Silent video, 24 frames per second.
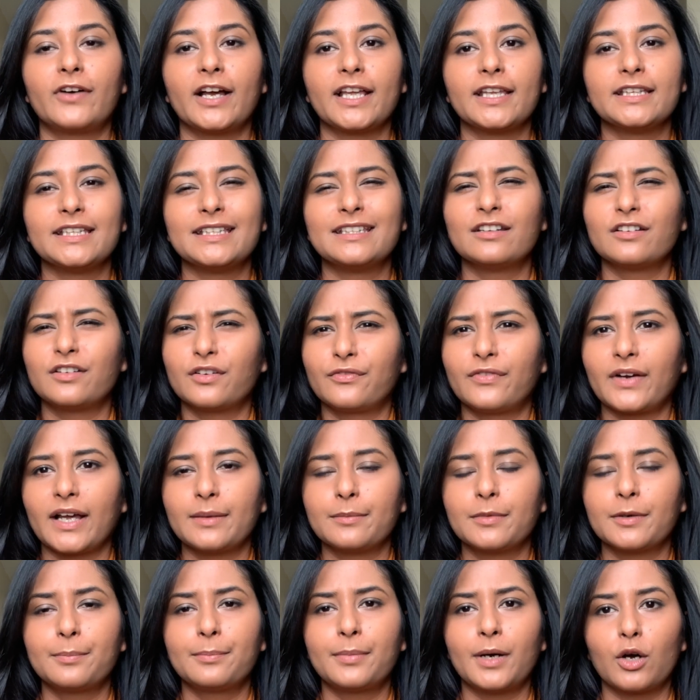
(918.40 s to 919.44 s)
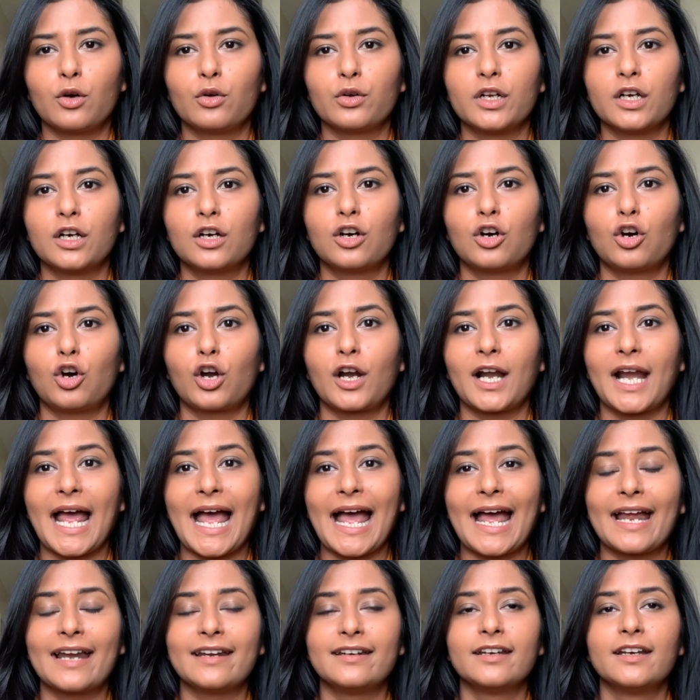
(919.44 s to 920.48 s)
either a fiber powder or
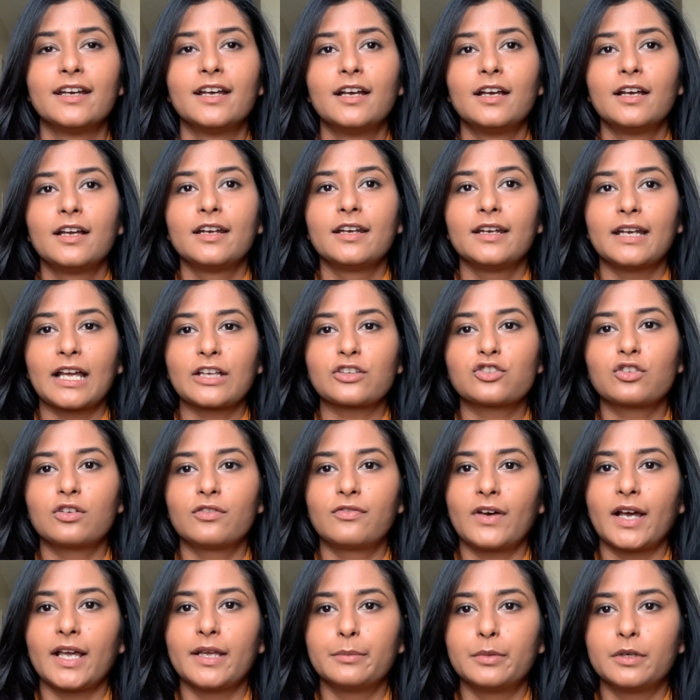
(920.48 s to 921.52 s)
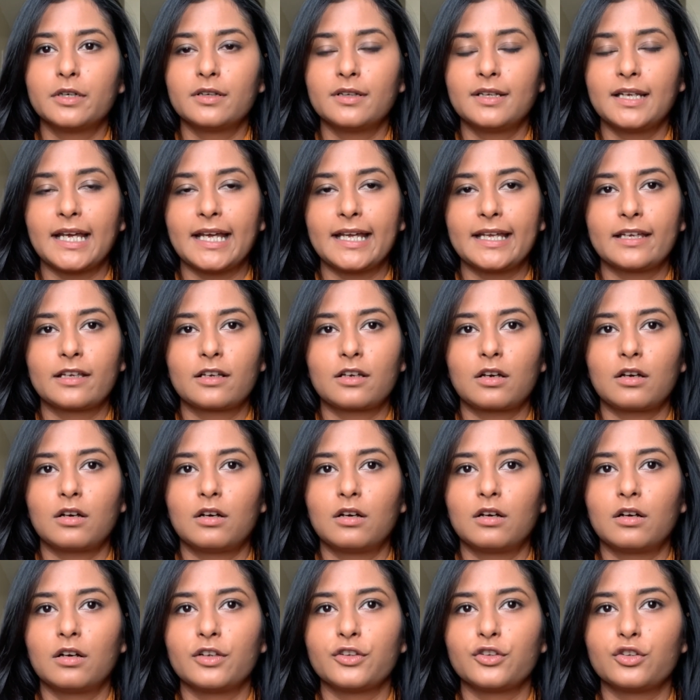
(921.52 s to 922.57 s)
add natural fiber like
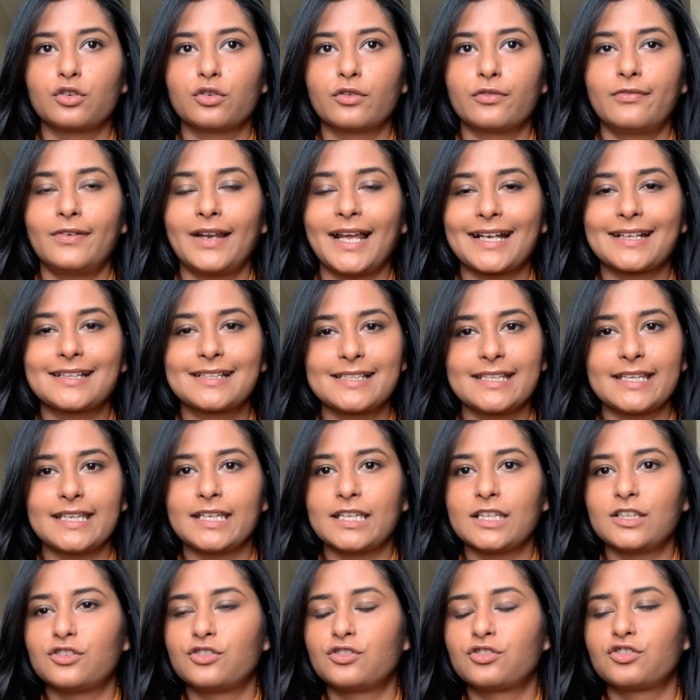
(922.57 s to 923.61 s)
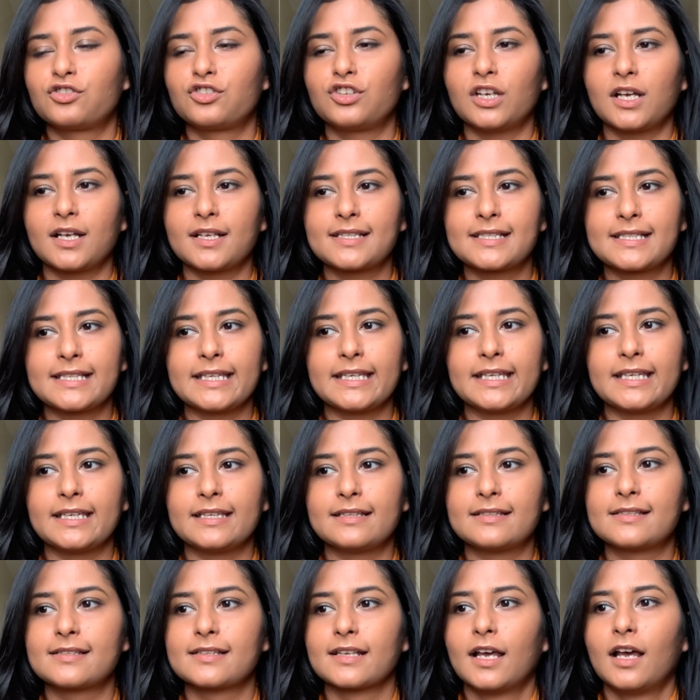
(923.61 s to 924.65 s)
flax seeds, chia
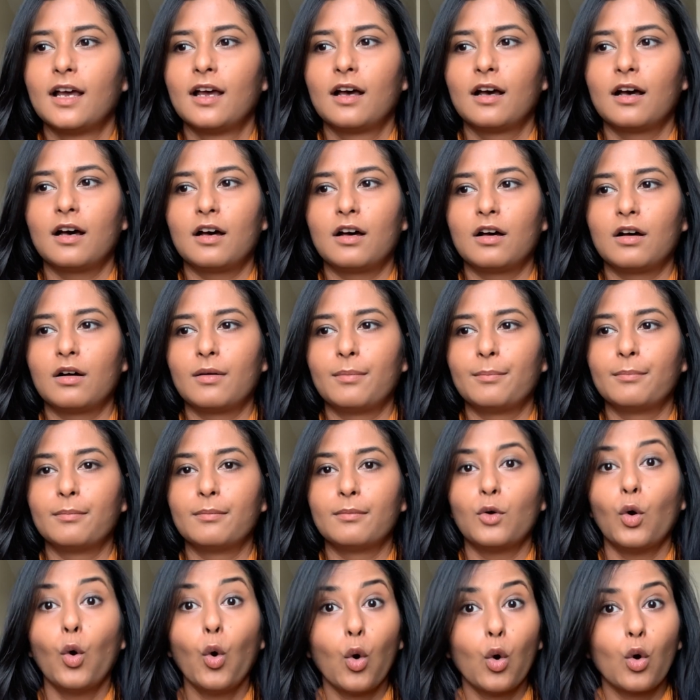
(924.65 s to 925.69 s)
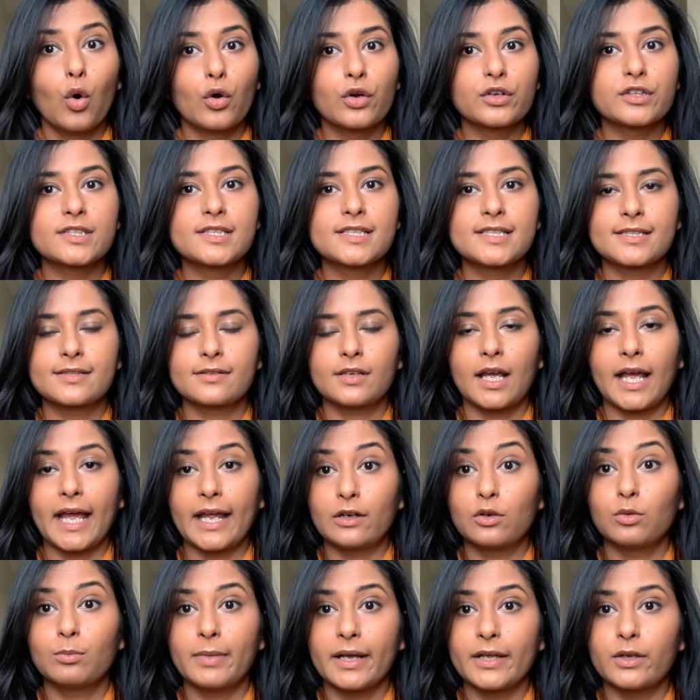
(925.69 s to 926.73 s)
seeds, oats.
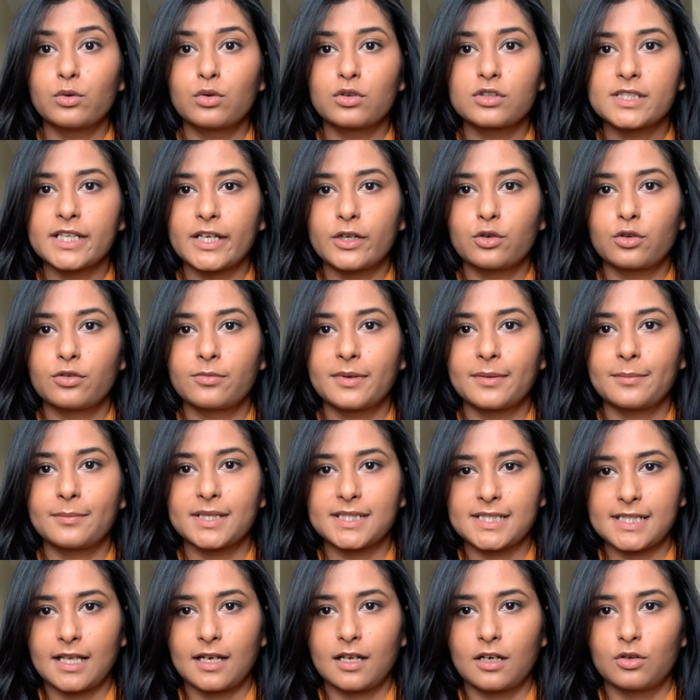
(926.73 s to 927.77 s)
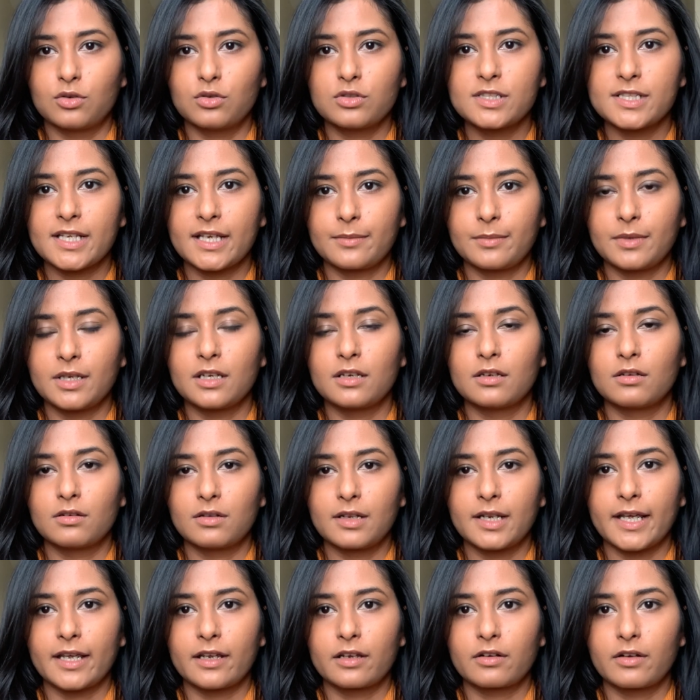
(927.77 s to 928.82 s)
And by oats I don't mean masala oats, I mean
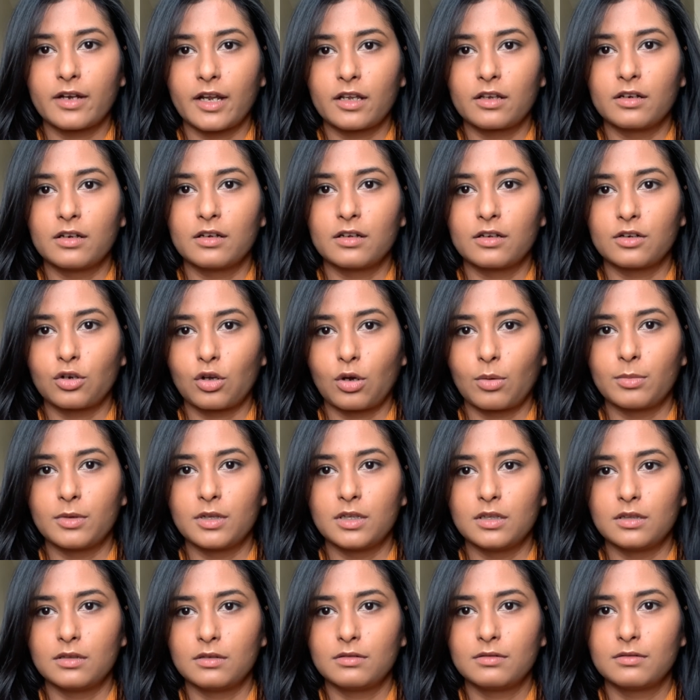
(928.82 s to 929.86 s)
like regular normal